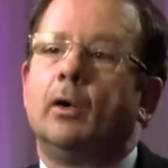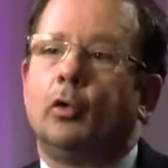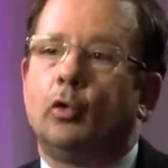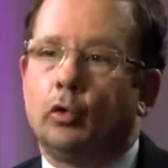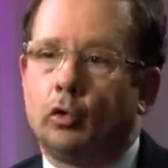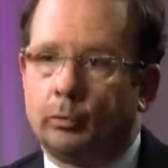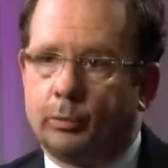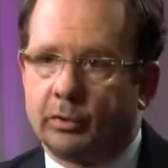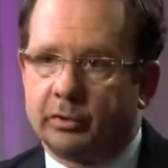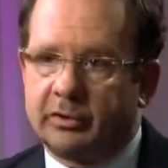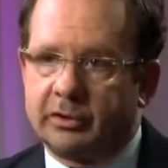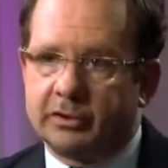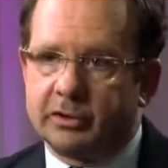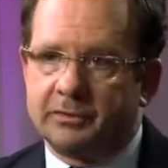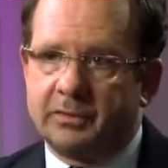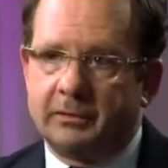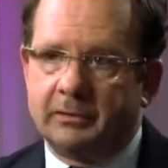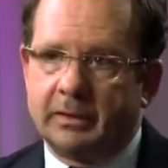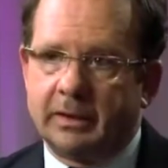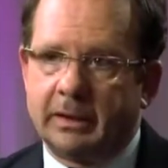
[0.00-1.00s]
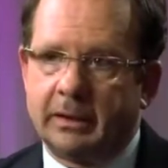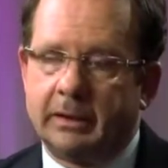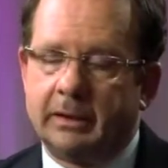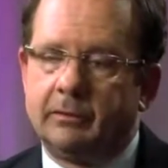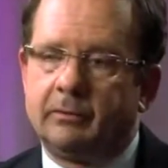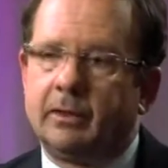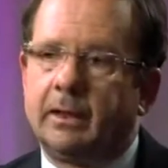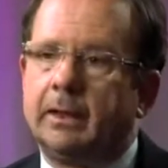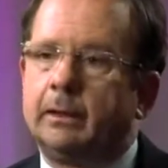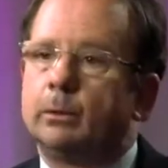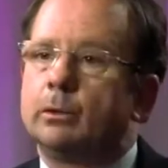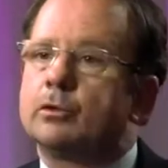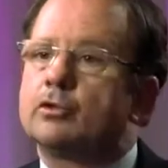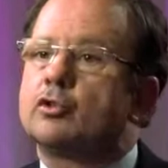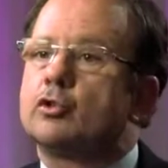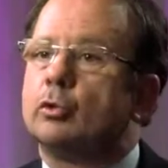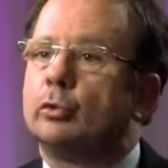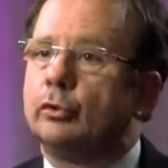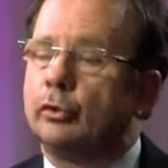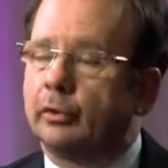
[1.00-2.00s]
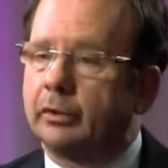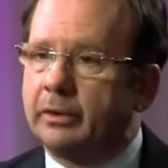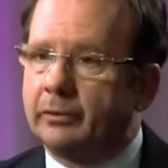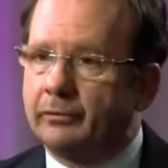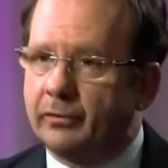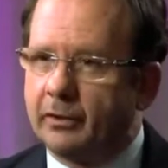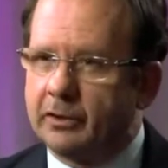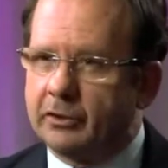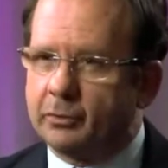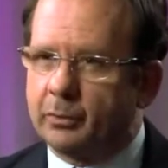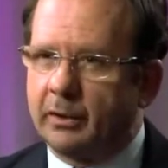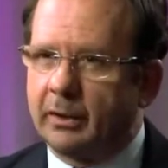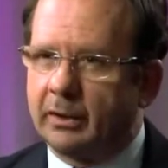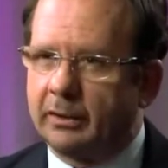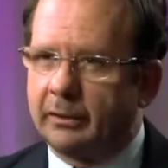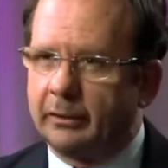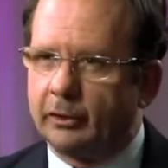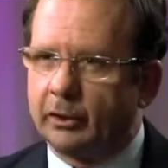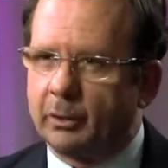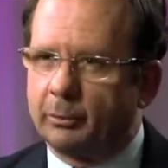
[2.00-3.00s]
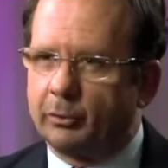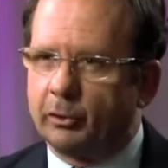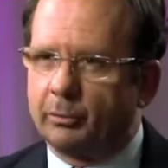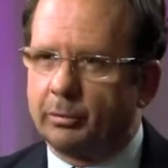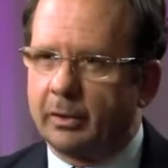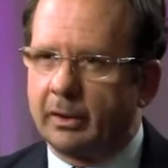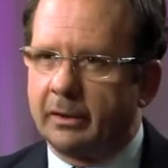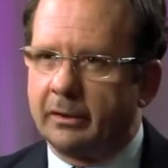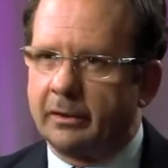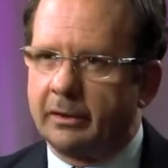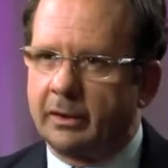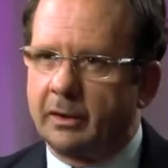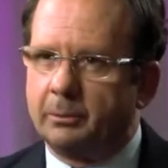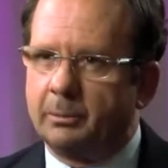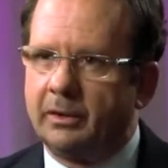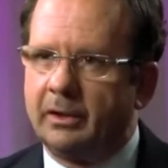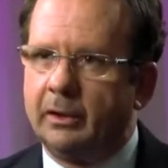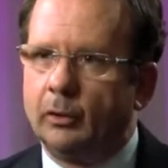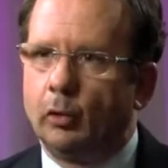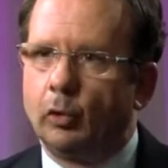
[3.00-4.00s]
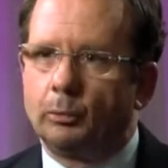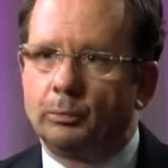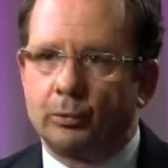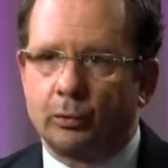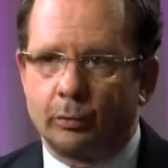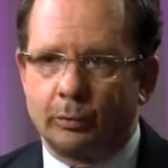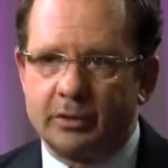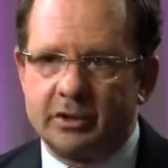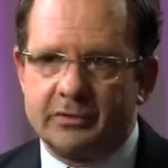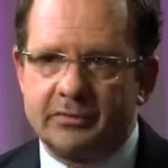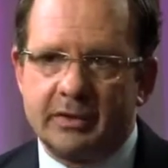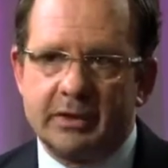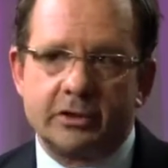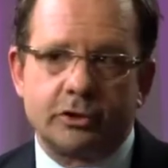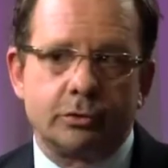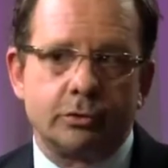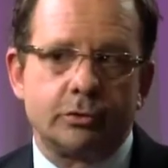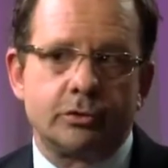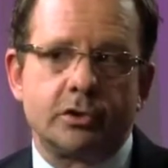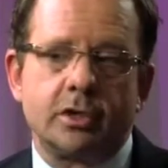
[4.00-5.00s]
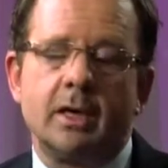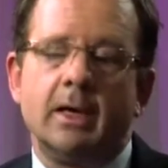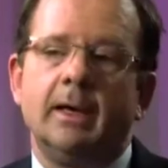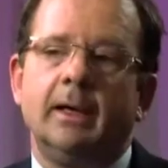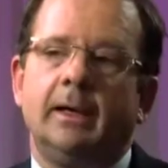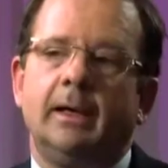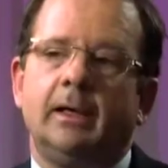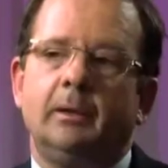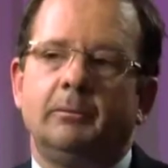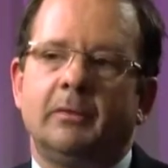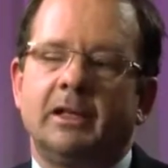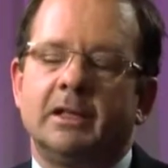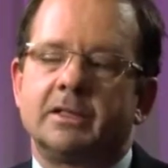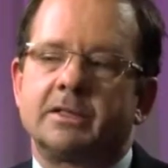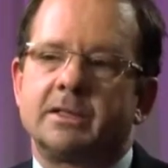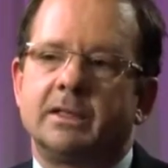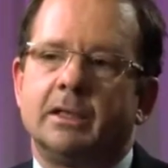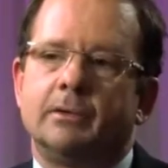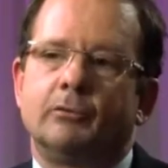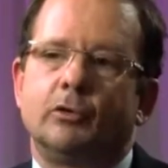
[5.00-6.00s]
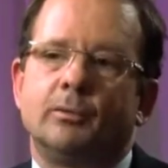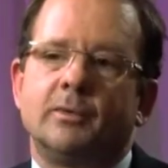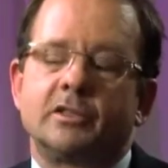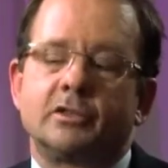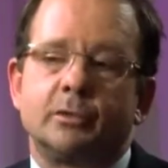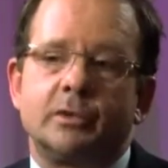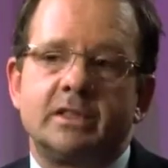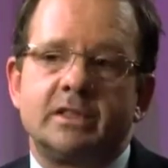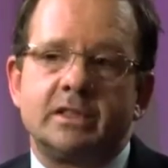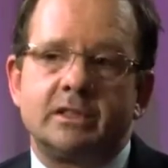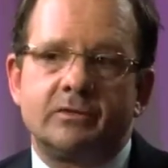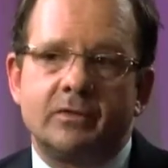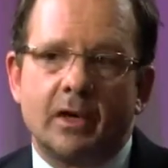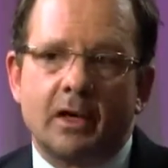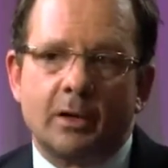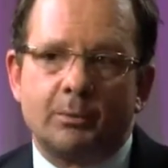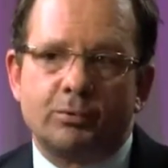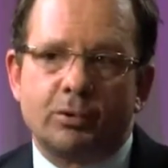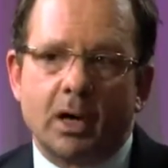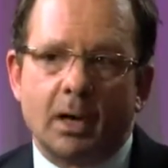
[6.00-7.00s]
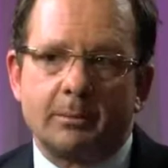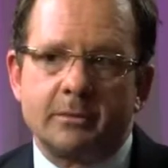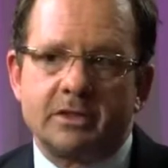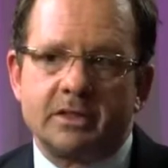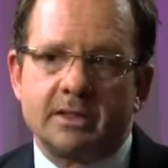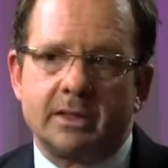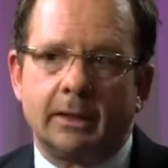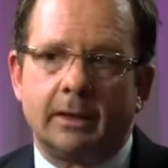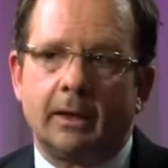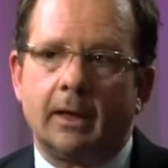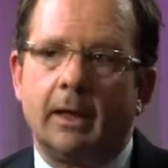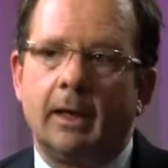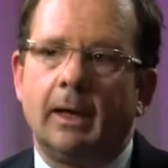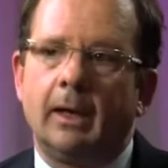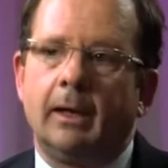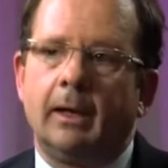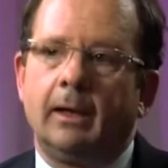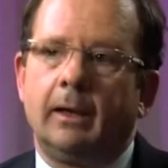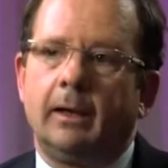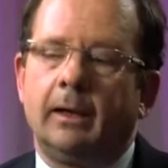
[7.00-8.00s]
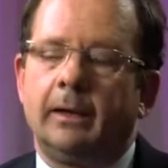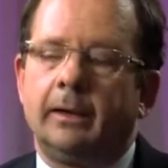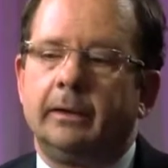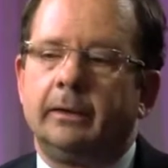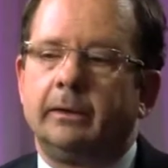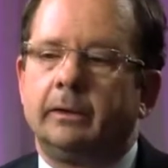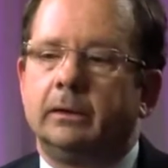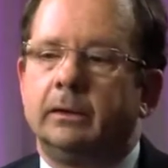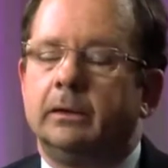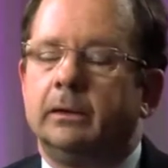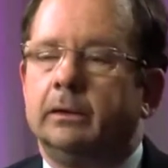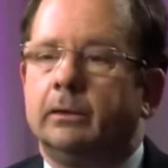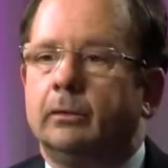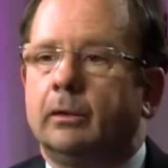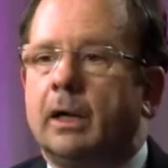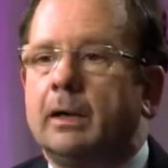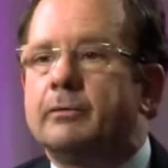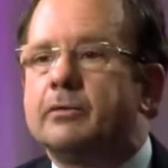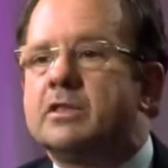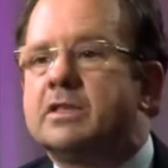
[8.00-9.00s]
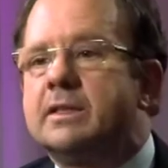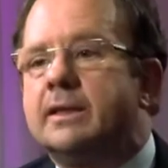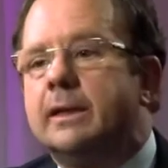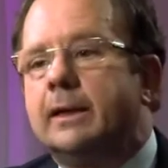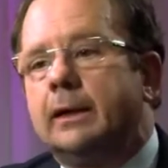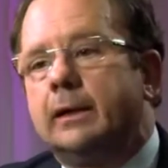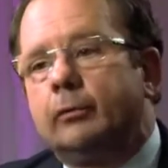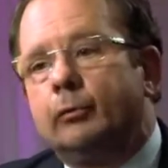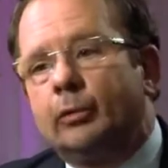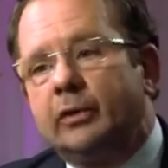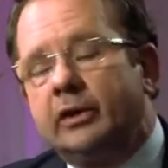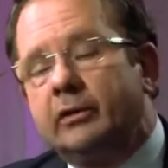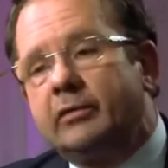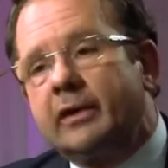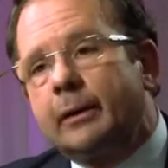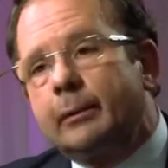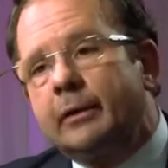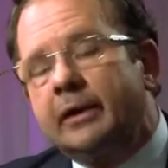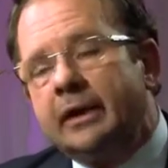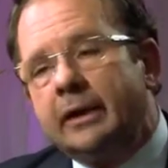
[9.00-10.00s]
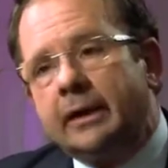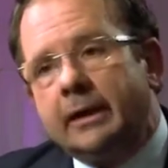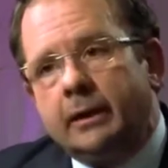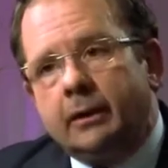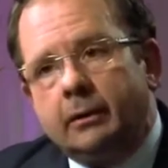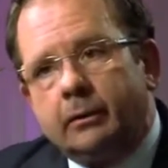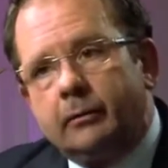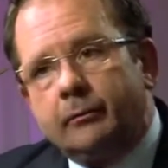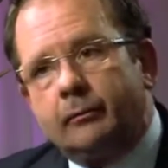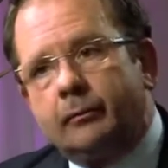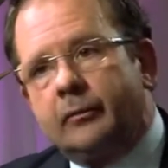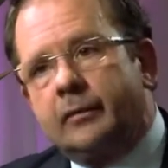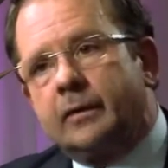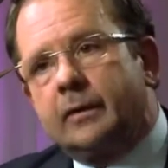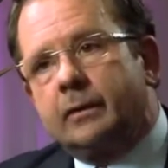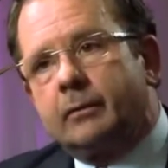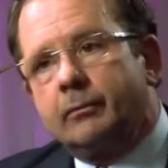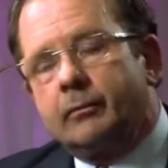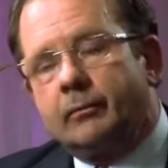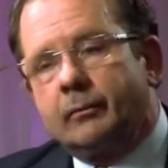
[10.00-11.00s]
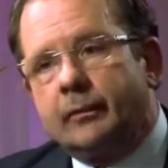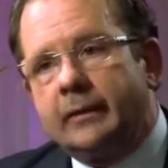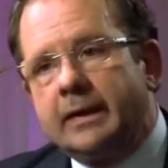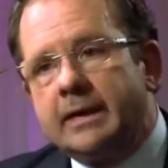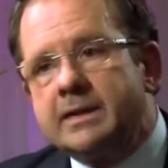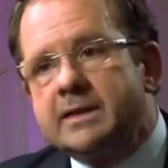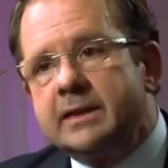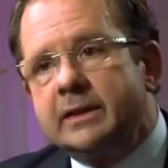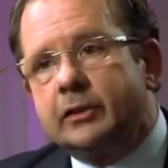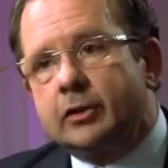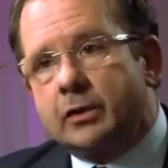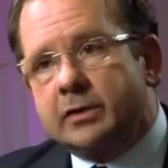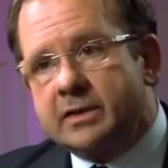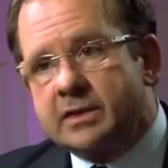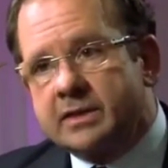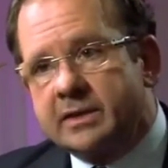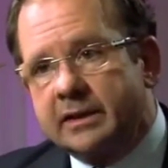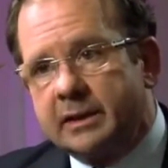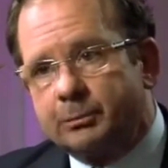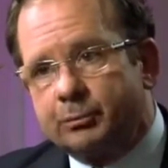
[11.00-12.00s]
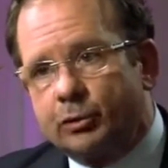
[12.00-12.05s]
or bortezomib naive, and also no difference regarding the number of prior therapy or poor risk features in mantle cell lymphoma. So this is very promising, and obviously with a very easy toxicity